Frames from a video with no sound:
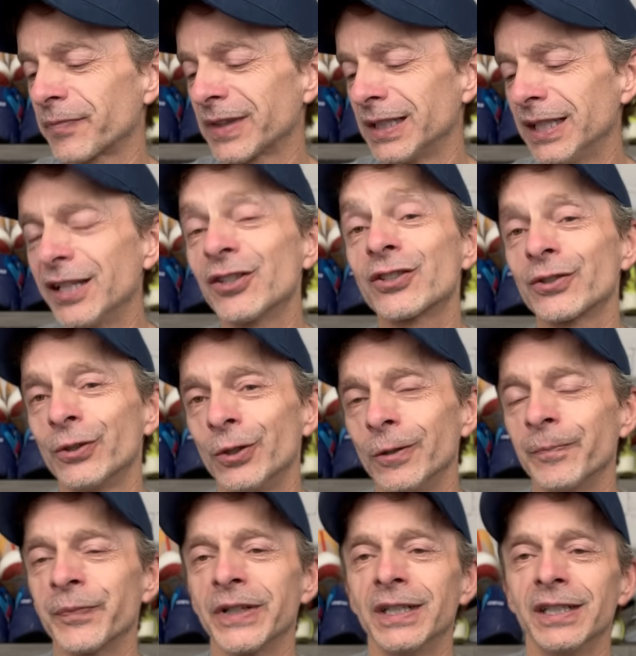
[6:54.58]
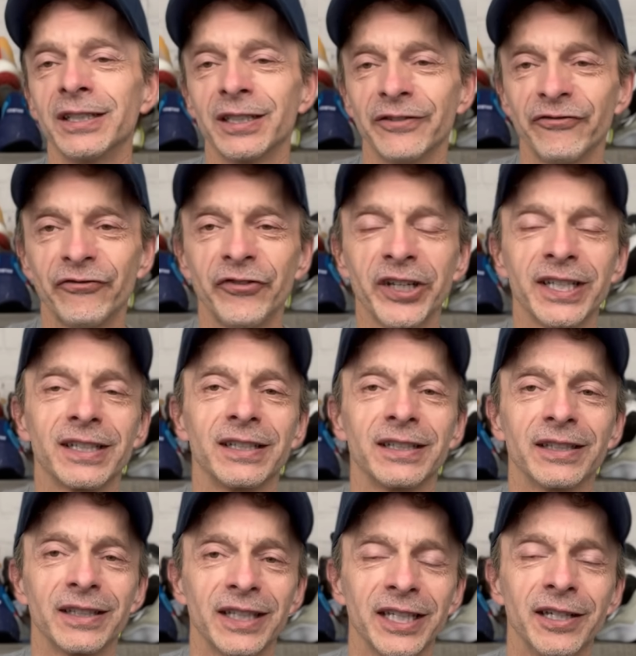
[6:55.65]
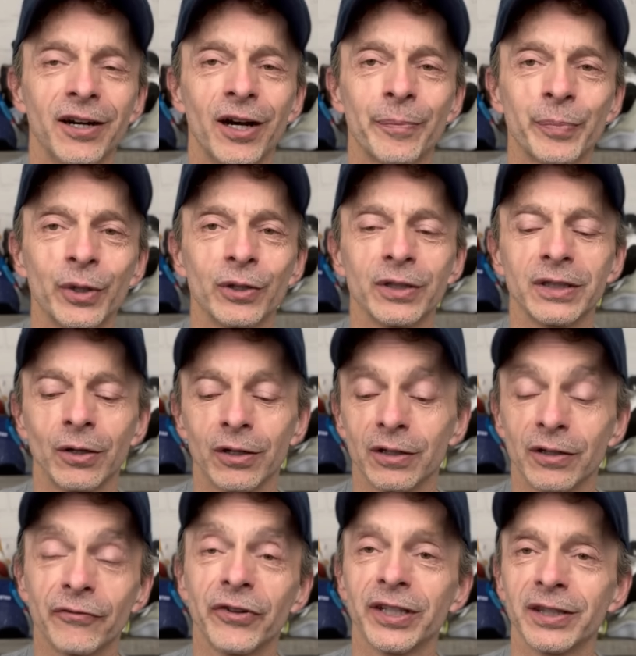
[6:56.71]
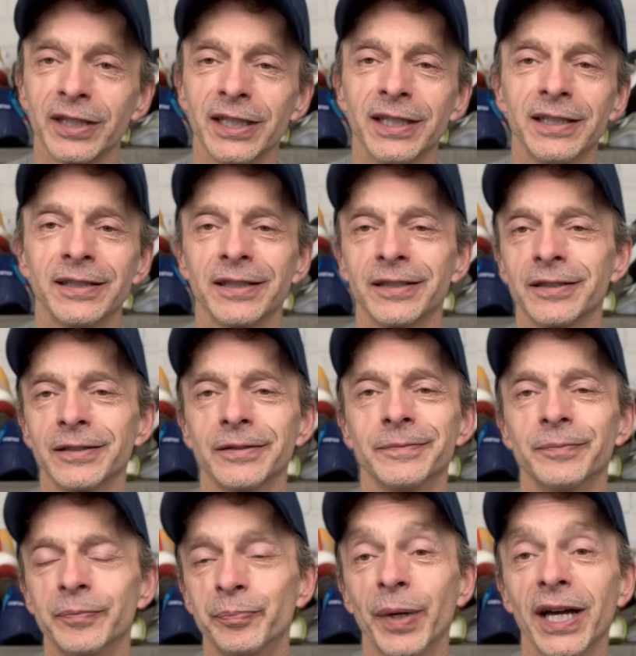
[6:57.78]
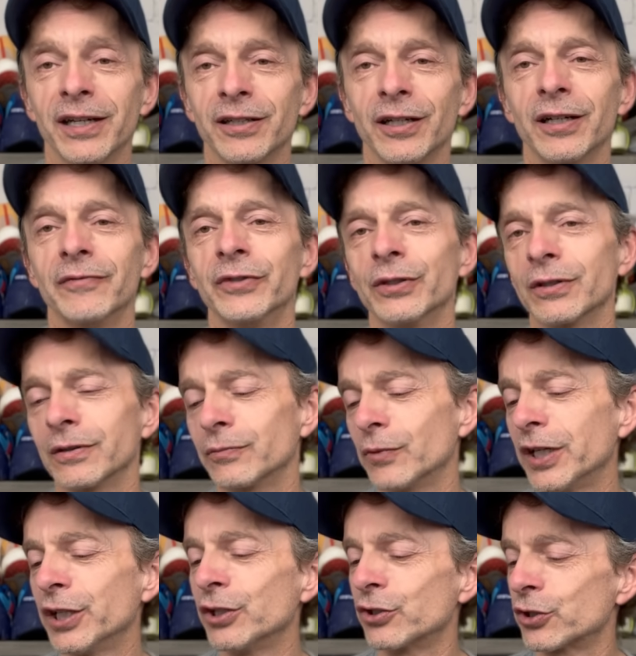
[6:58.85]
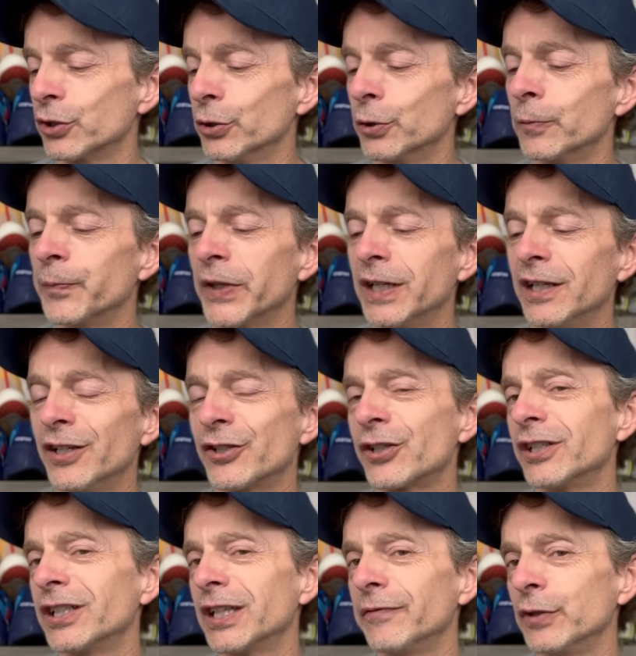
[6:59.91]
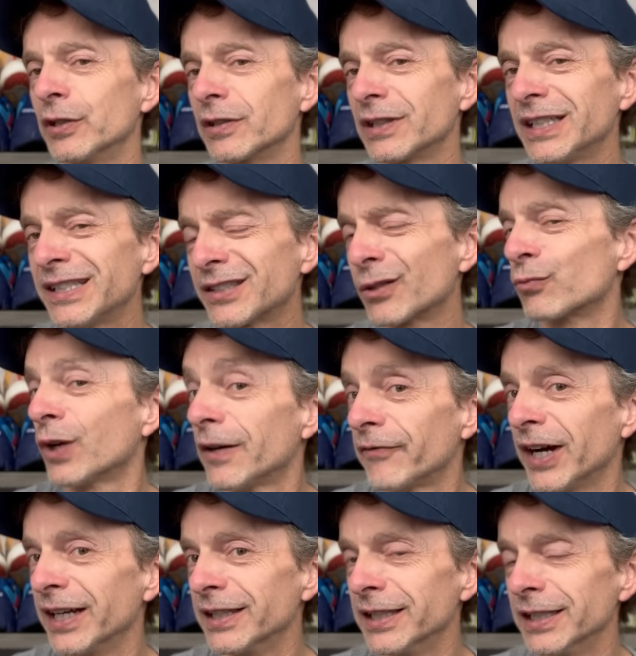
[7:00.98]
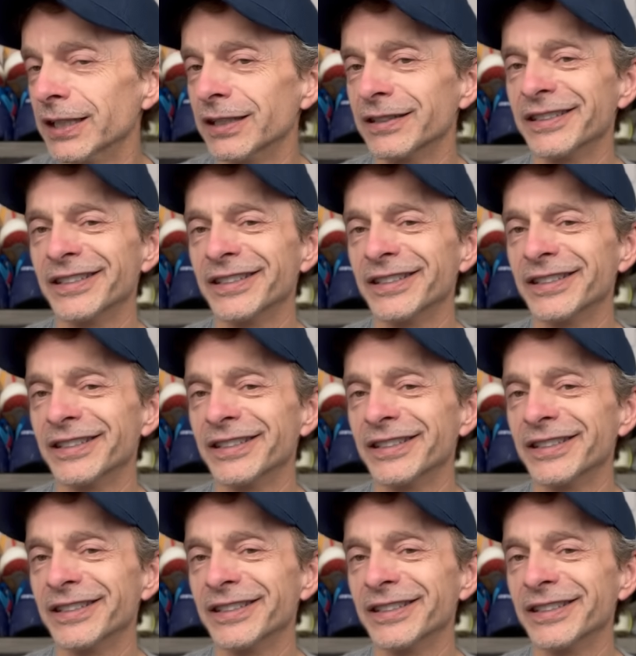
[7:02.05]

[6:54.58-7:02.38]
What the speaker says: insole to fit the upper or to fit the bed of your running shoe is going to give you at least a rough idea